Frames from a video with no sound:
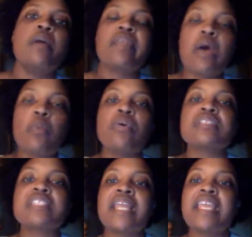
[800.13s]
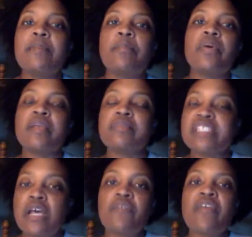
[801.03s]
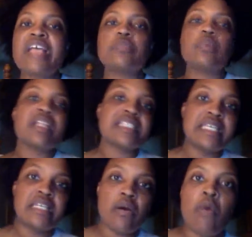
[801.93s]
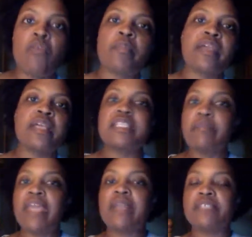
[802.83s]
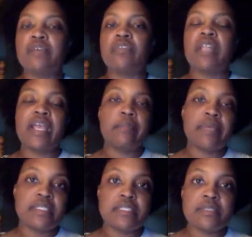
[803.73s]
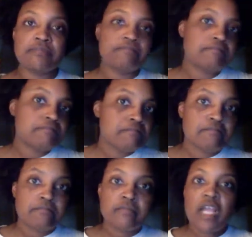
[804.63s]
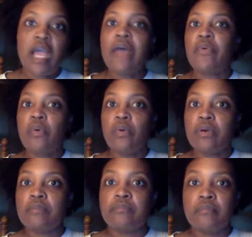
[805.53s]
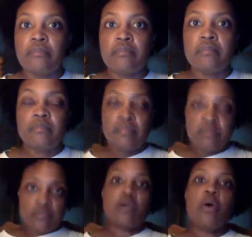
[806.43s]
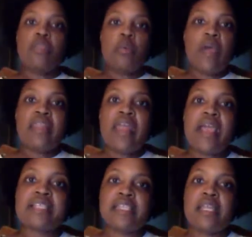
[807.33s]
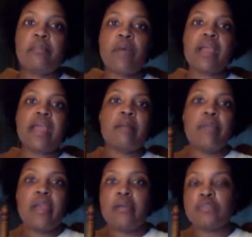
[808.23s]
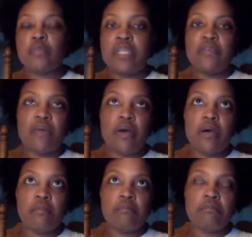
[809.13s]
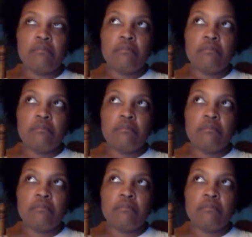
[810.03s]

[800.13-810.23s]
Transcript: but I will say that he put himself as well as Cena over because he made himself look like a beast. Either or. The only way that I could say that Brock got buried is when he, no,